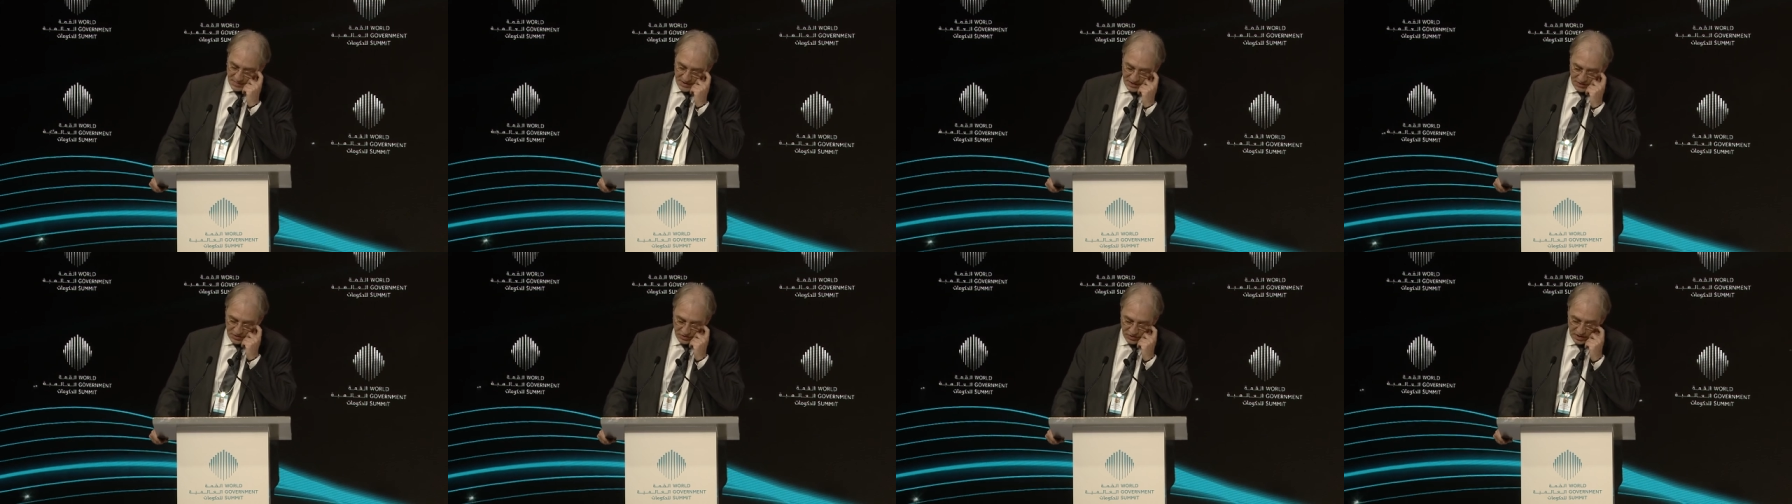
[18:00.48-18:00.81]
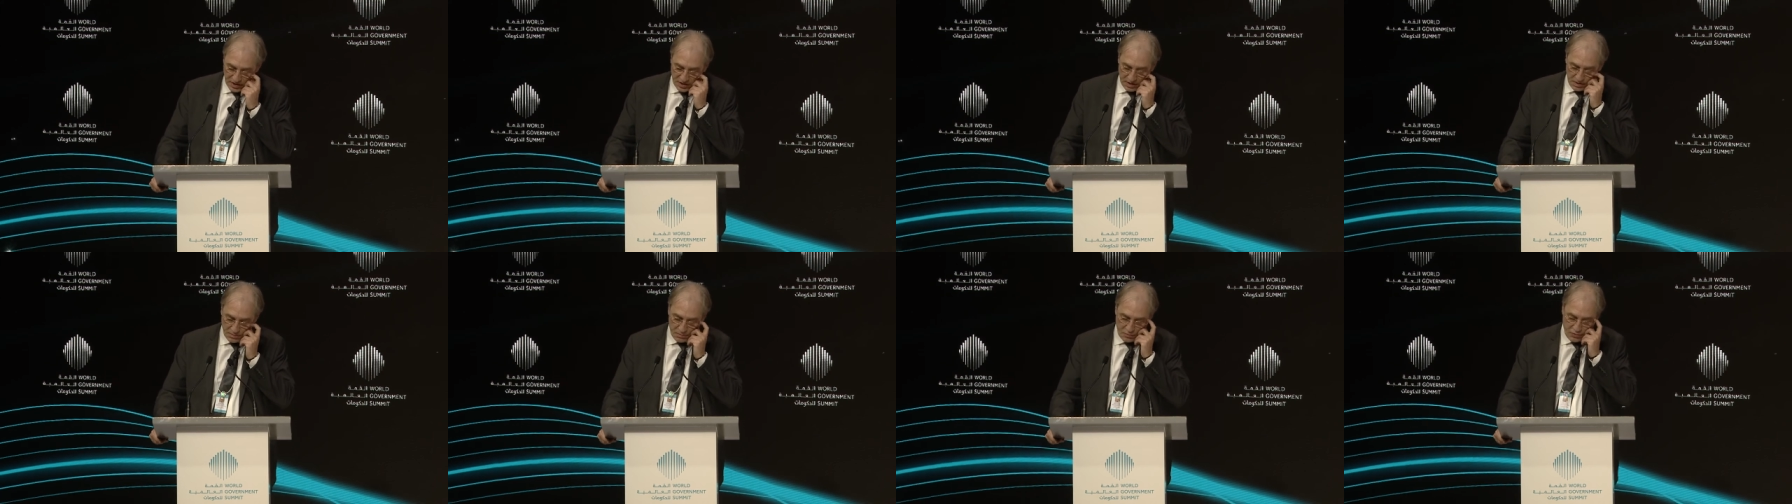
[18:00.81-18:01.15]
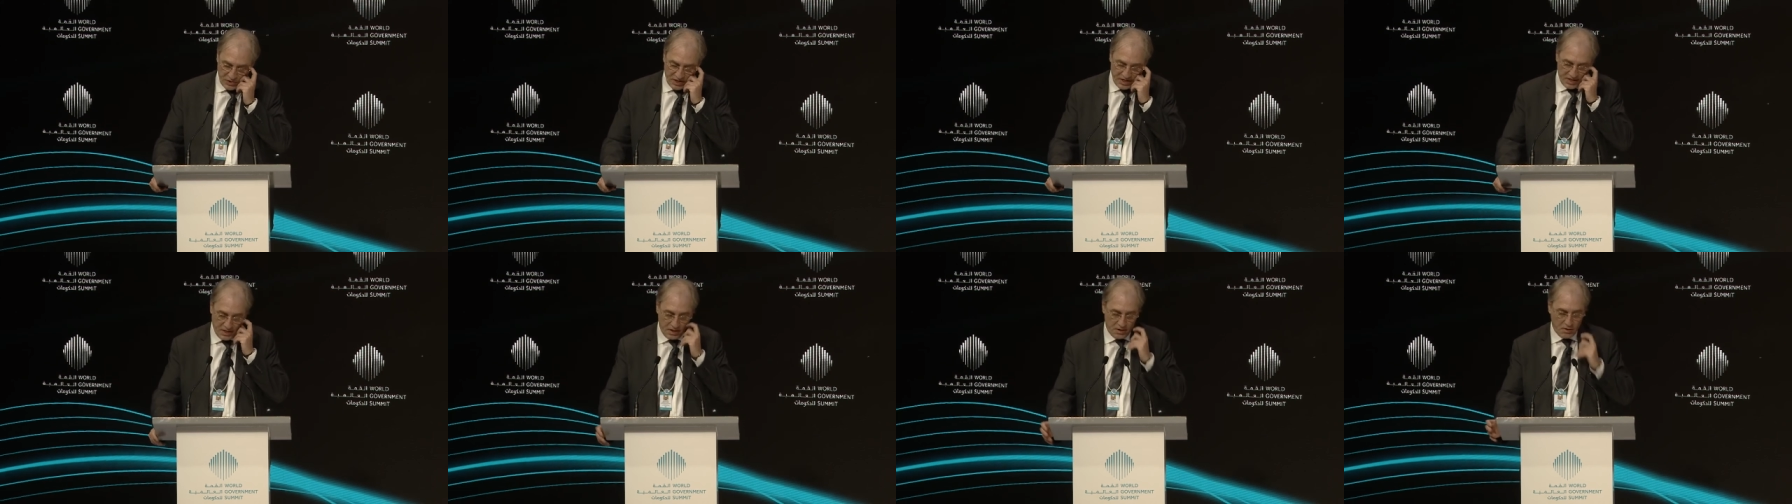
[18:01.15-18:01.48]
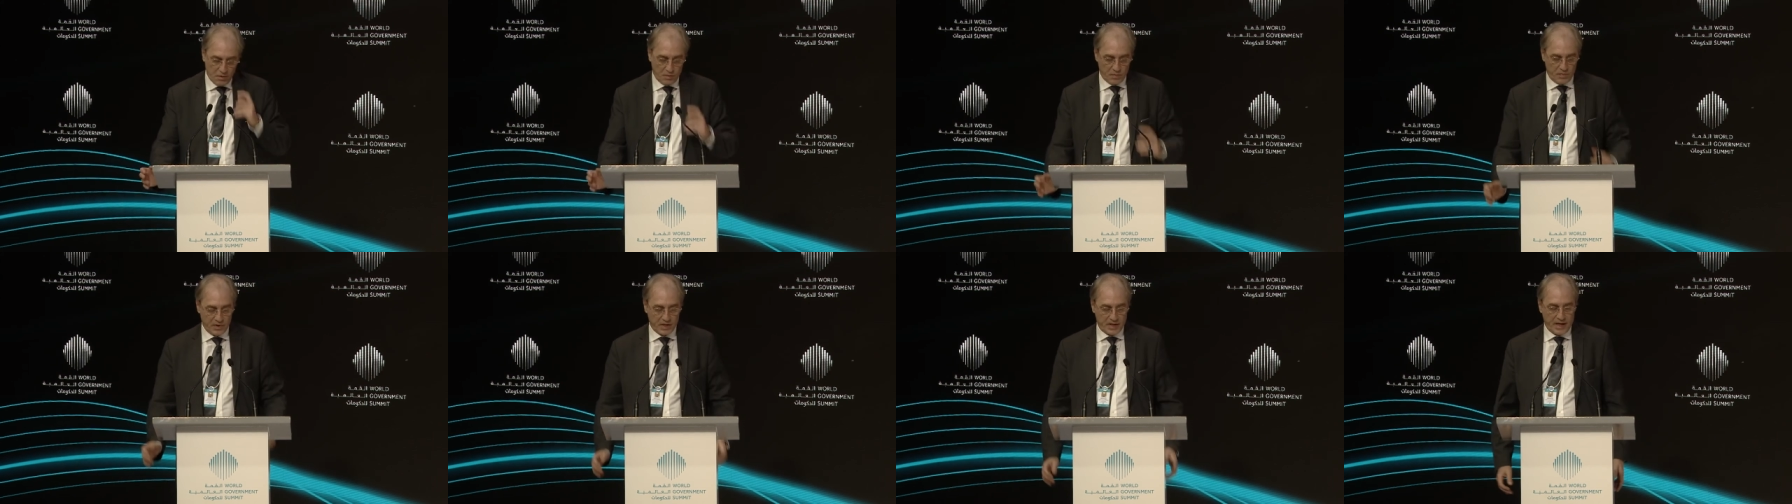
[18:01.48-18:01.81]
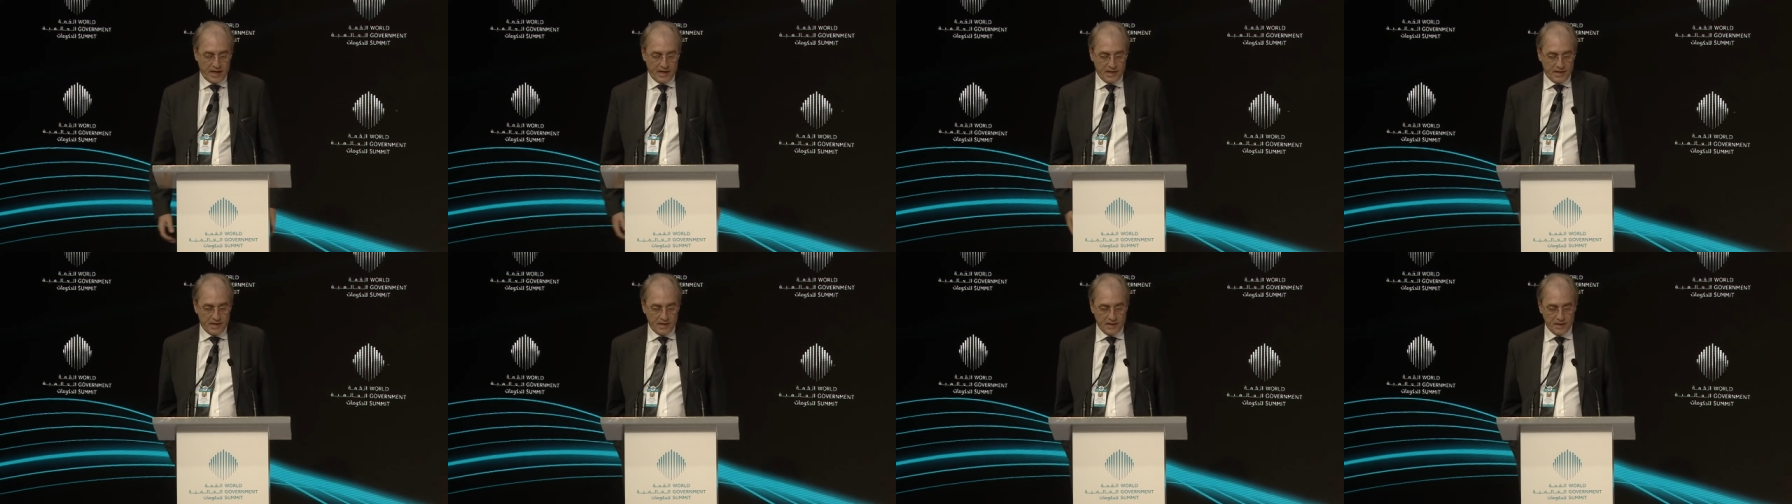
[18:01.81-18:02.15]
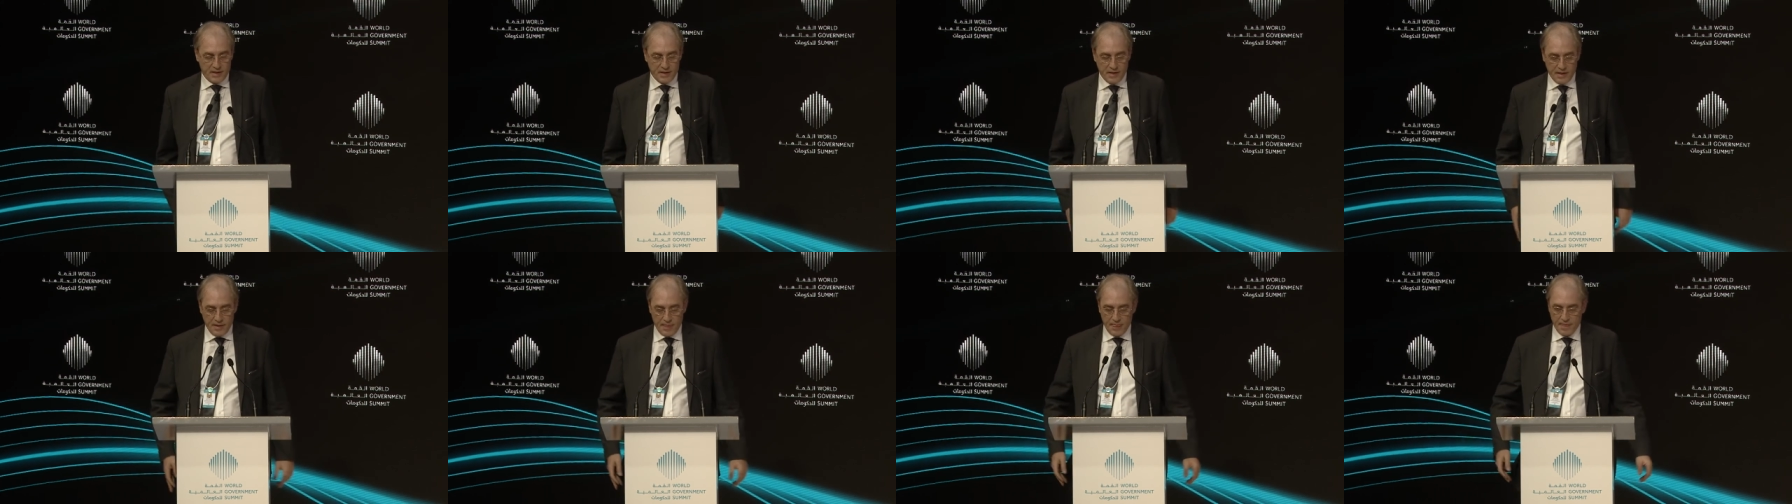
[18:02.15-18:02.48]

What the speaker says: missions are pretty complicated.